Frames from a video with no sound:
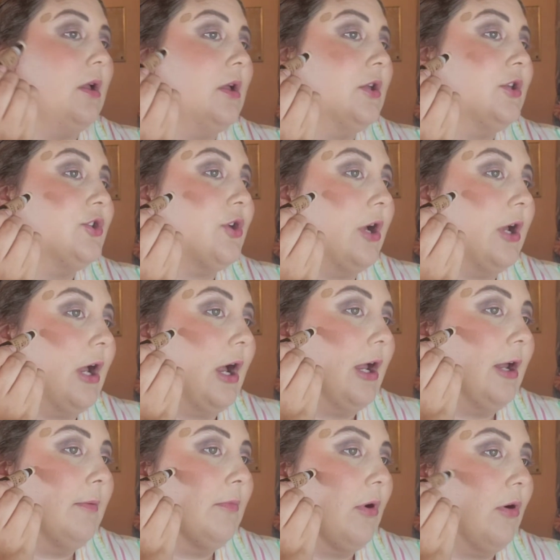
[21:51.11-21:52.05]
Sorry, I
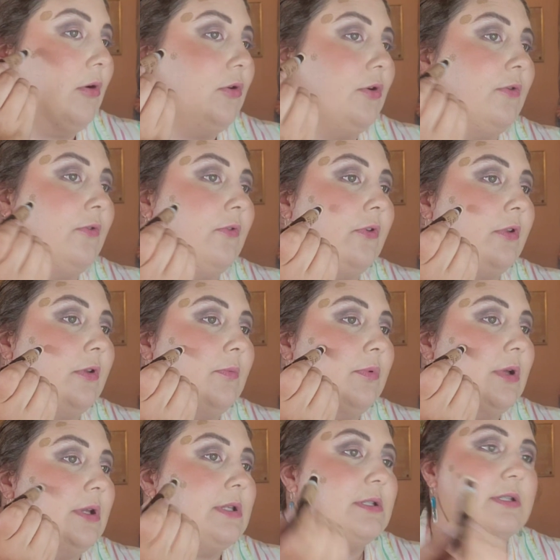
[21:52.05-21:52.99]
am all over the
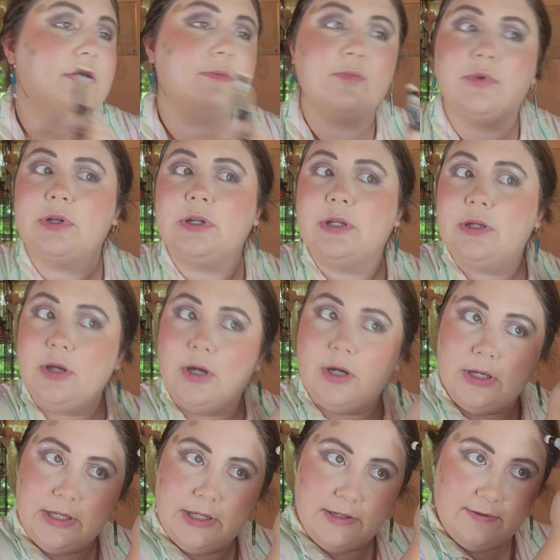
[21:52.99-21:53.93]
place this morning. I
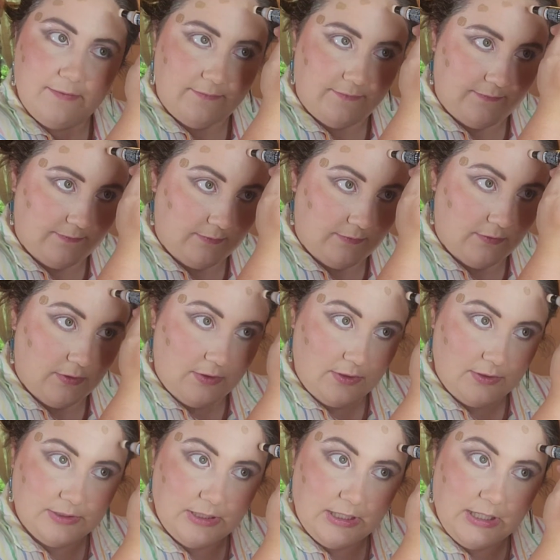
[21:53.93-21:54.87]
have not
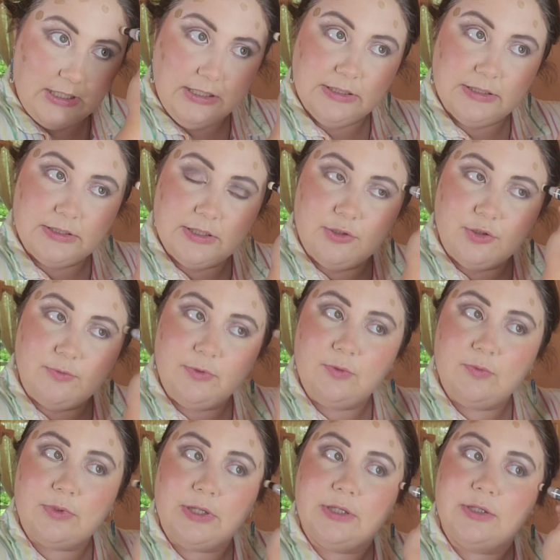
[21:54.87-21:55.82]
ate, and normally
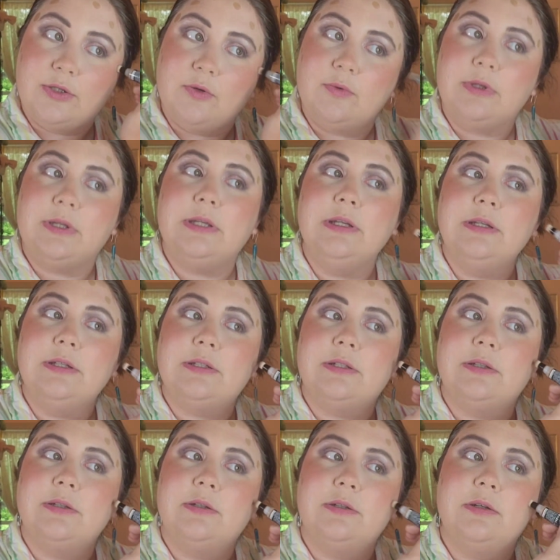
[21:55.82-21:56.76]
when I don't eat,